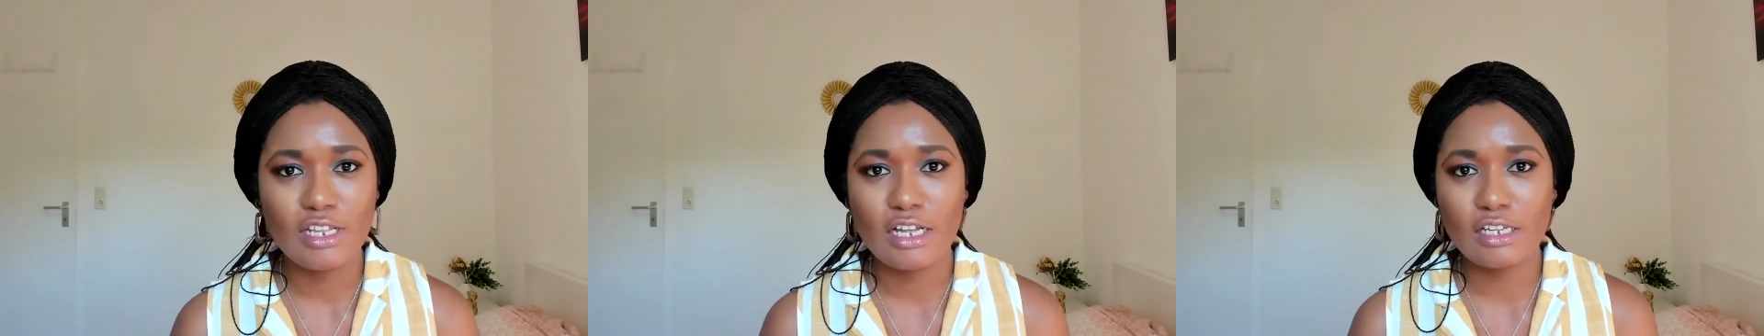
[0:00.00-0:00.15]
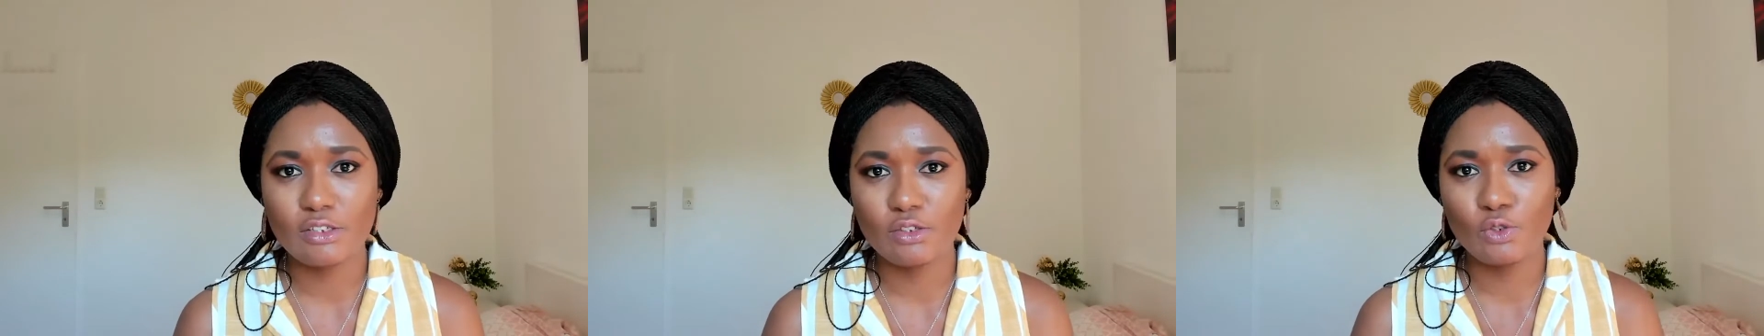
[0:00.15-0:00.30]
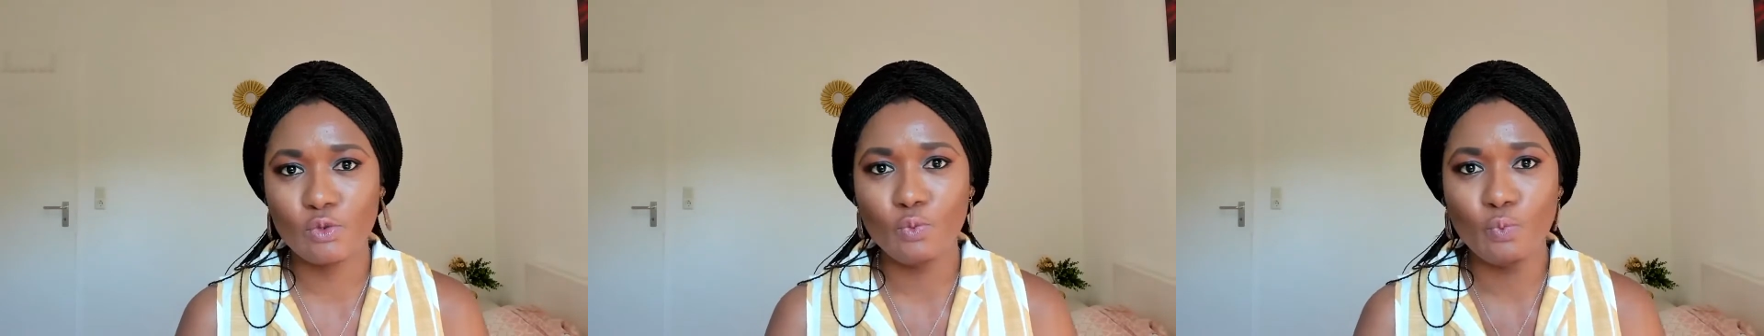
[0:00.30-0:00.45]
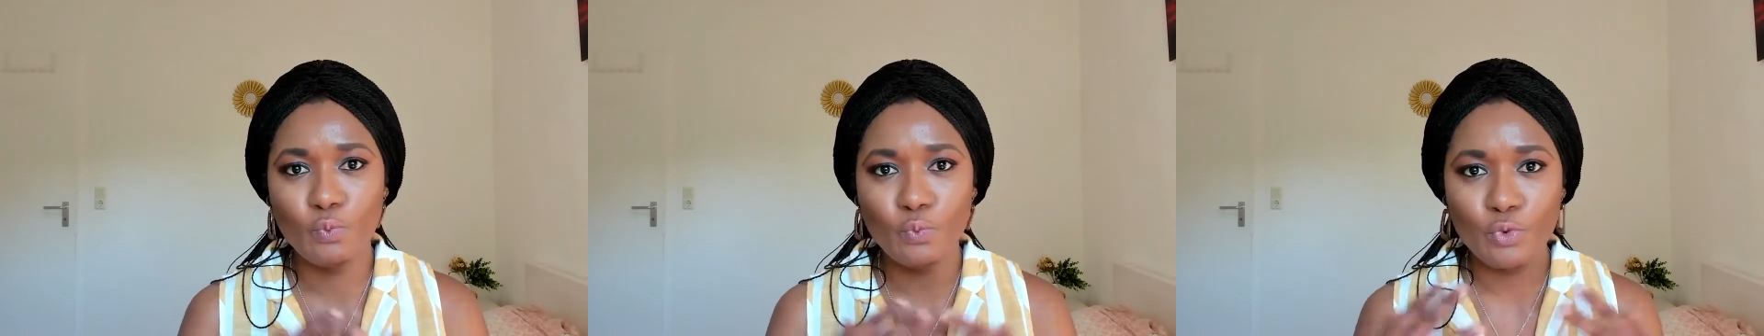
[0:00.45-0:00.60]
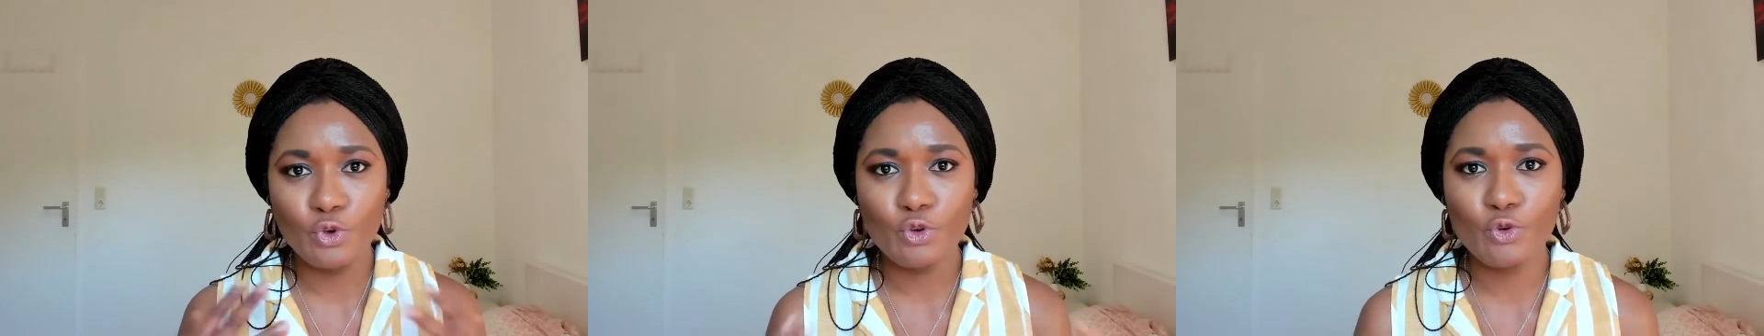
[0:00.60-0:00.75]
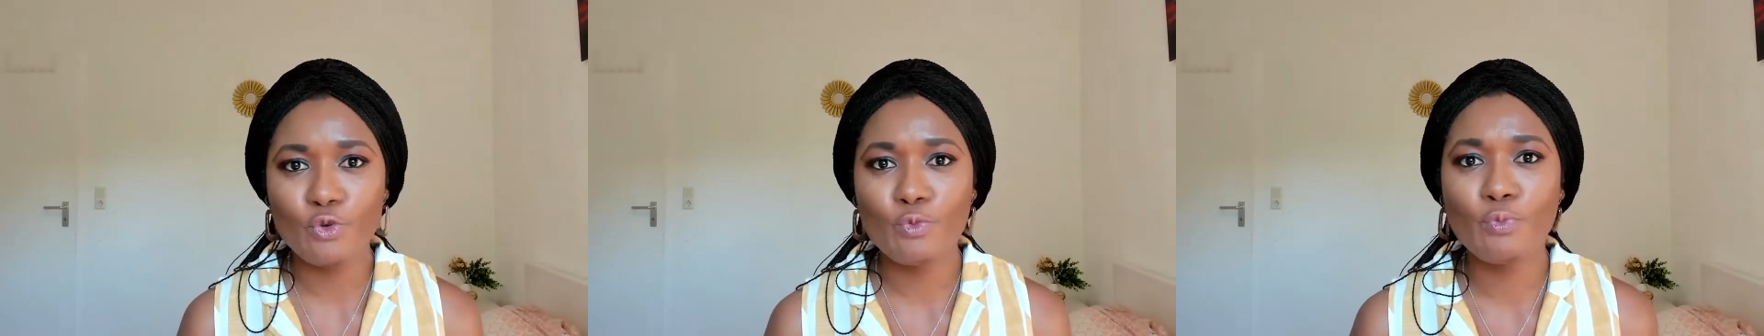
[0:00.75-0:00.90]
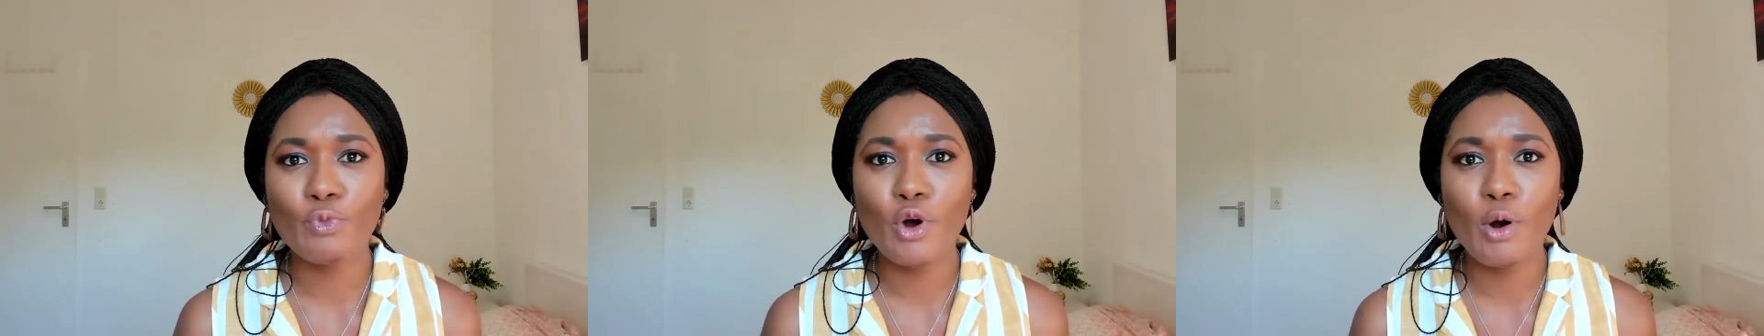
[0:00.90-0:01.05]
that
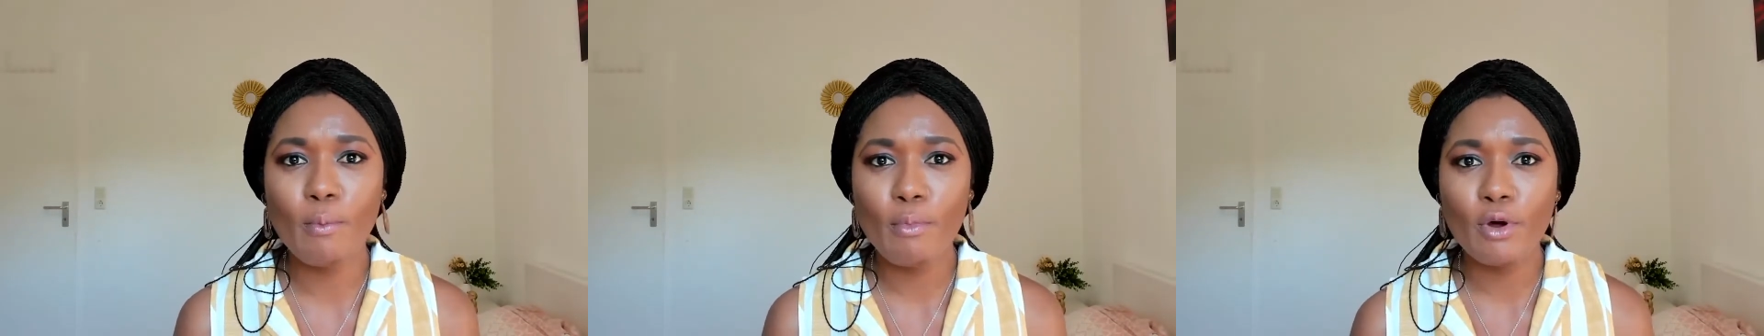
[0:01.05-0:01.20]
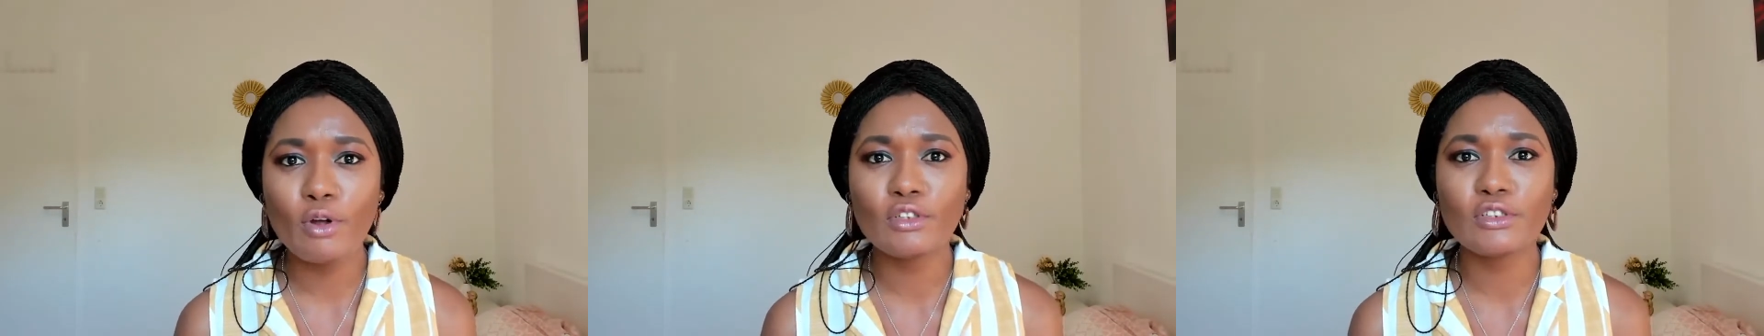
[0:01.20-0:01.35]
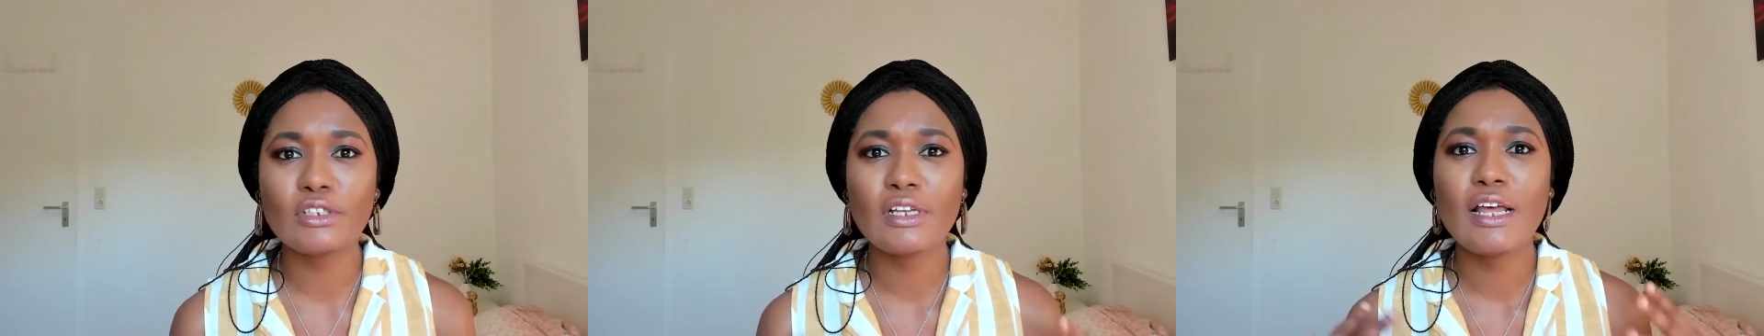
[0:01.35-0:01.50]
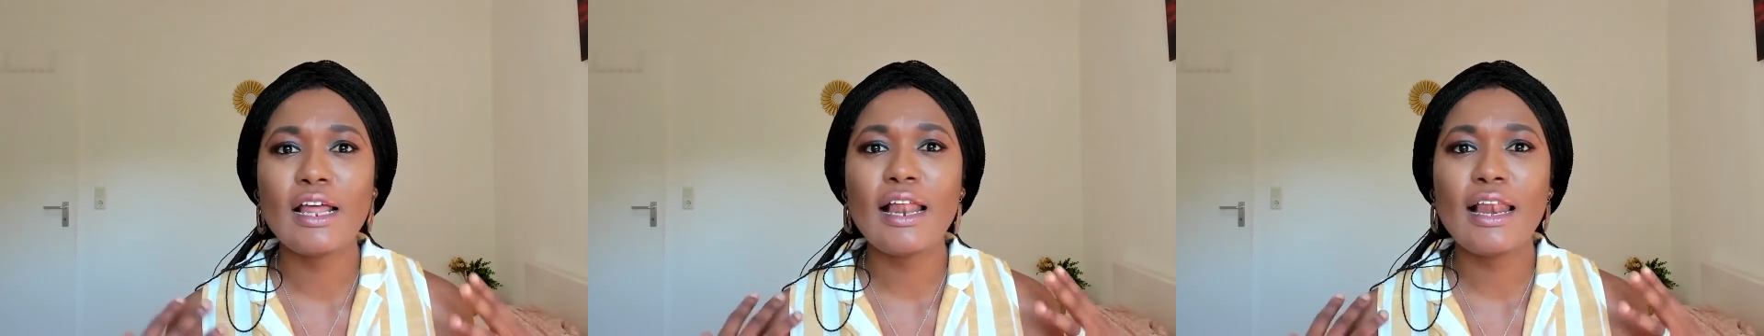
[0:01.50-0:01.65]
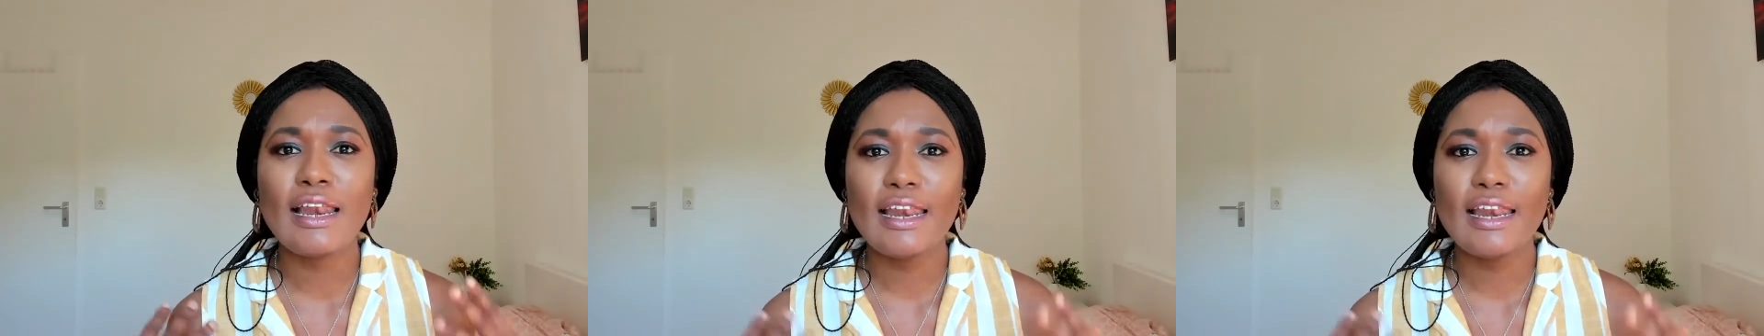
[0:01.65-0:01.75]
will promote